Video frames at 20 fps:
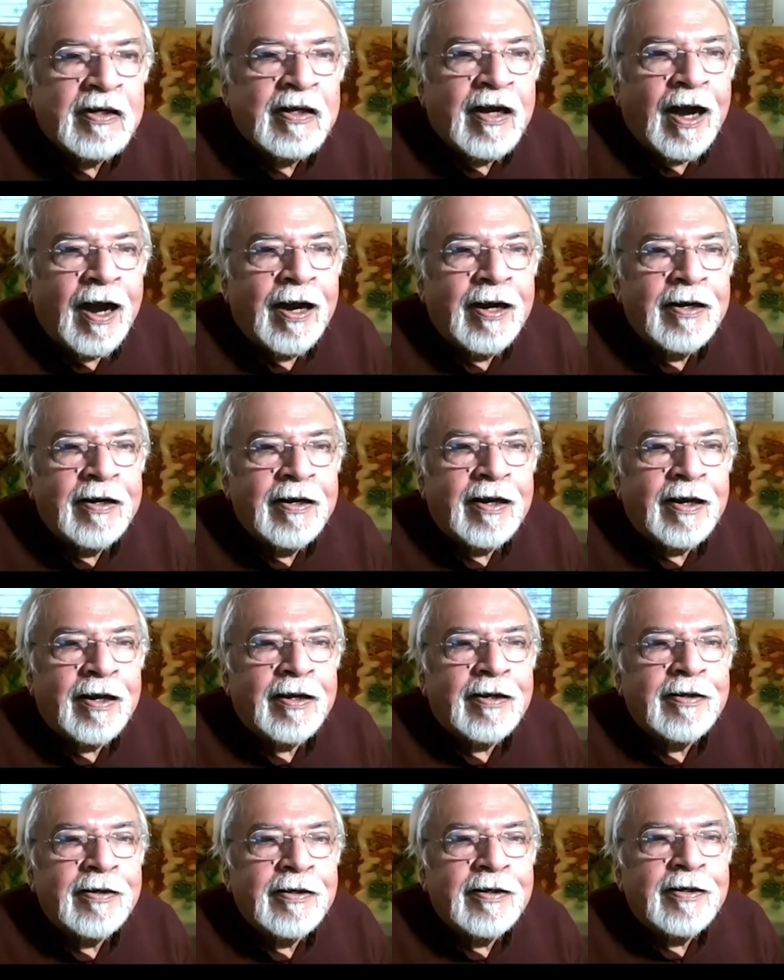And
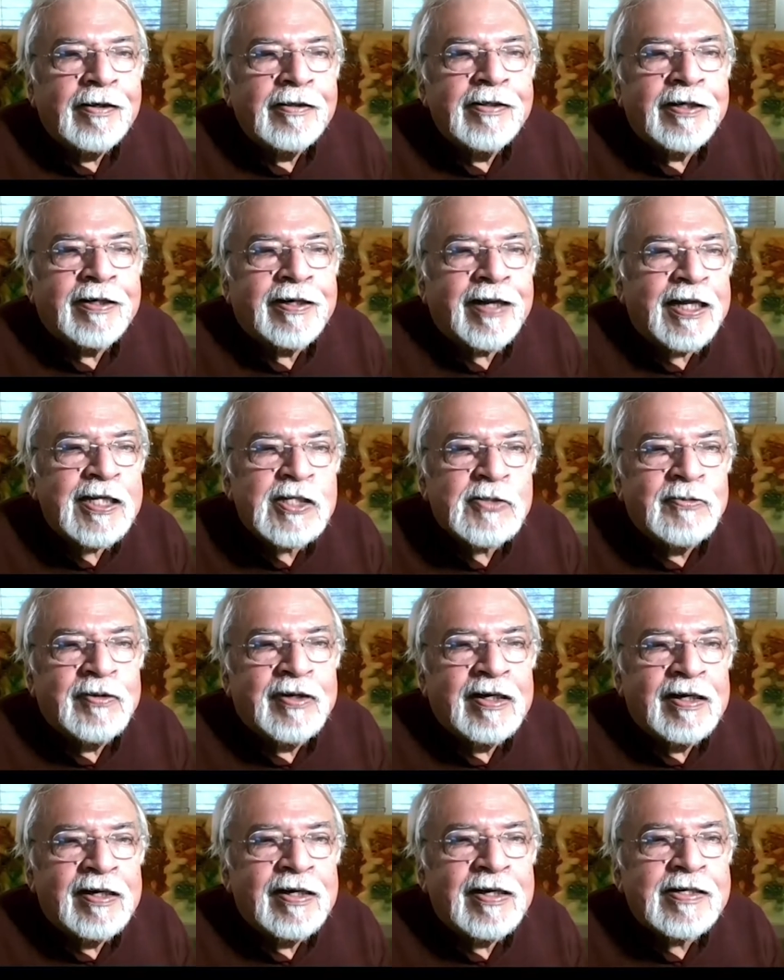the
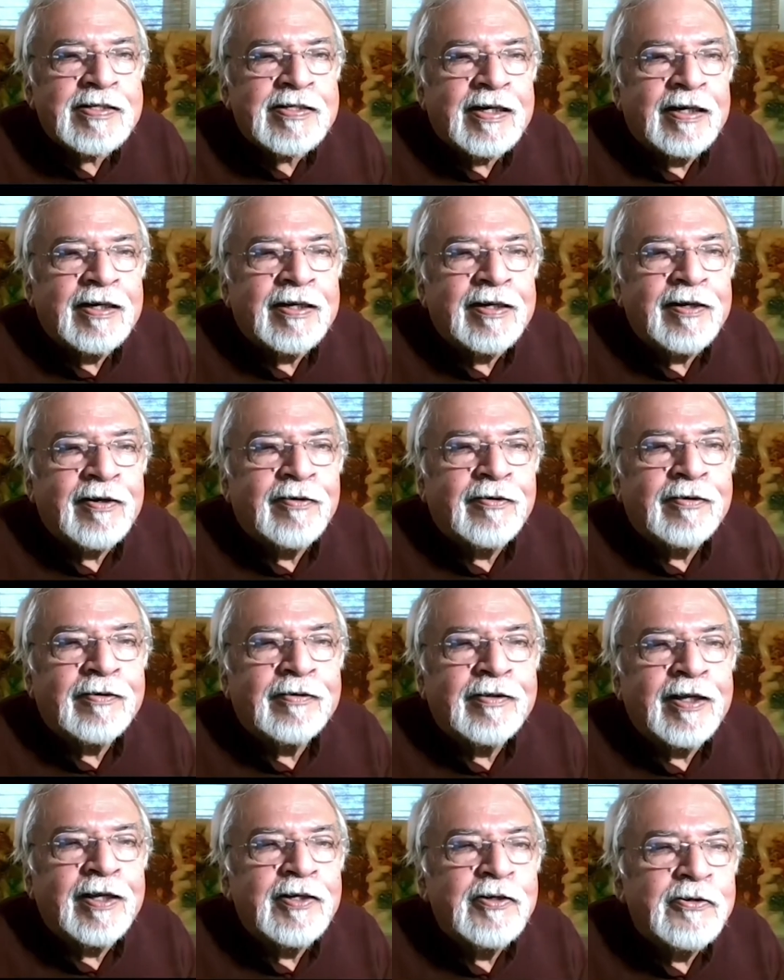transfers and, you know,
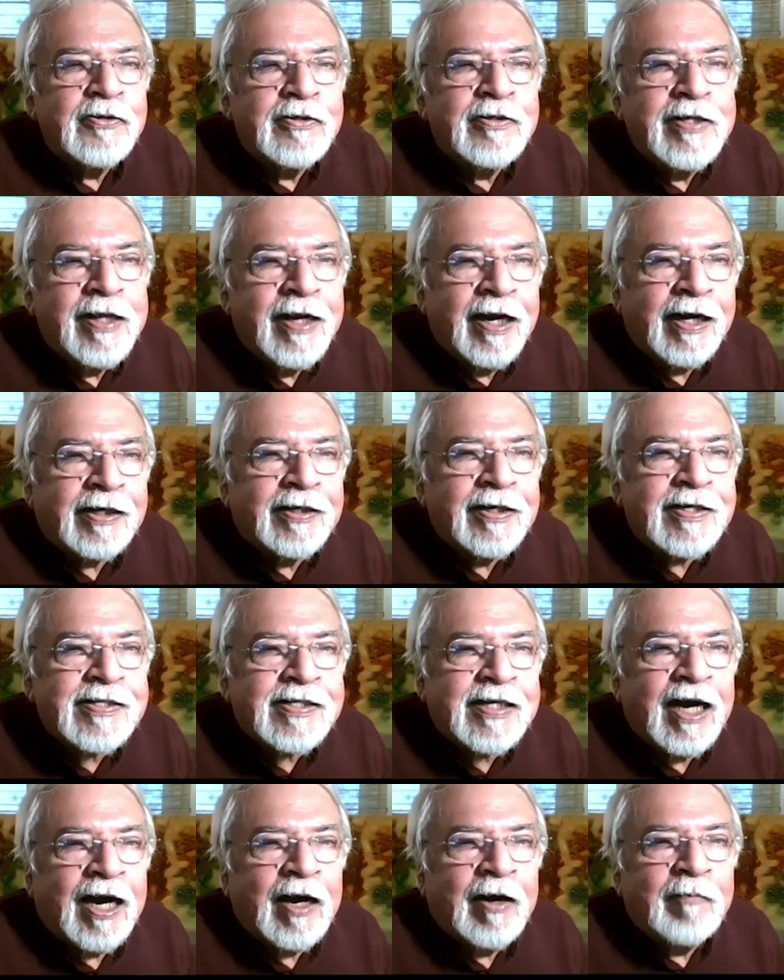the new directors
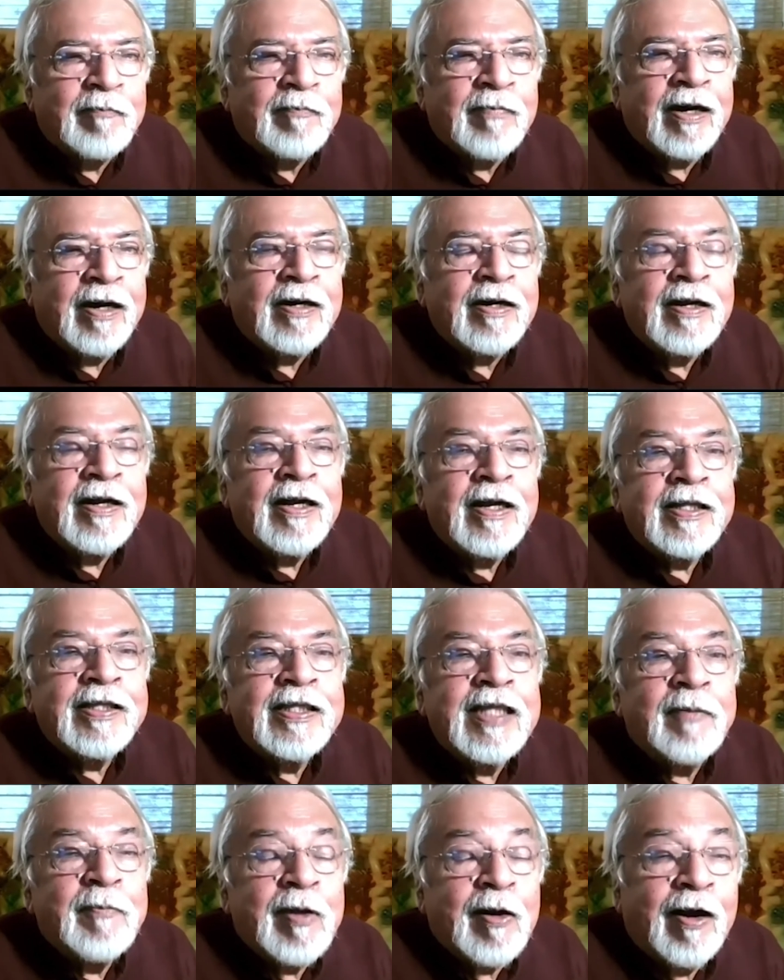come and
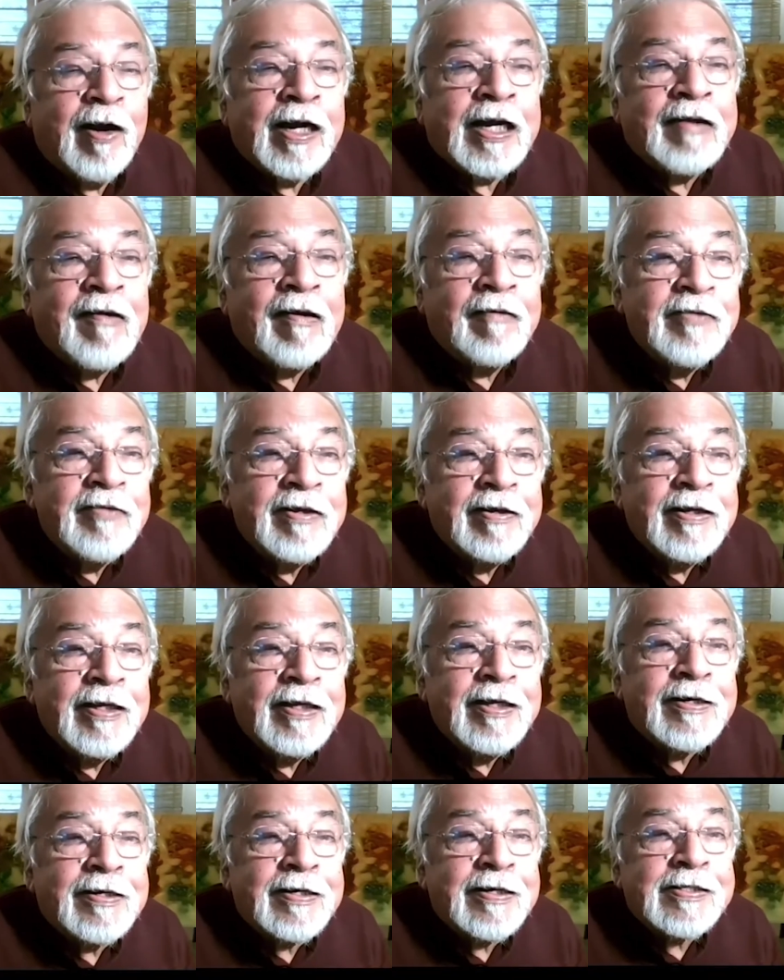they may not have any
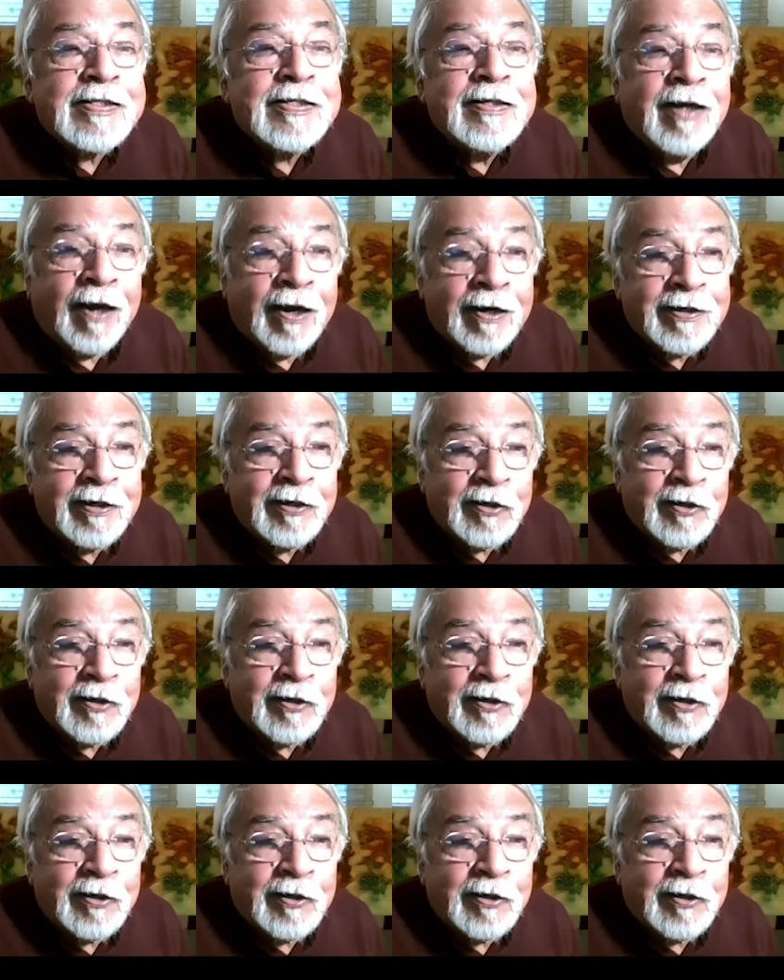interest in art at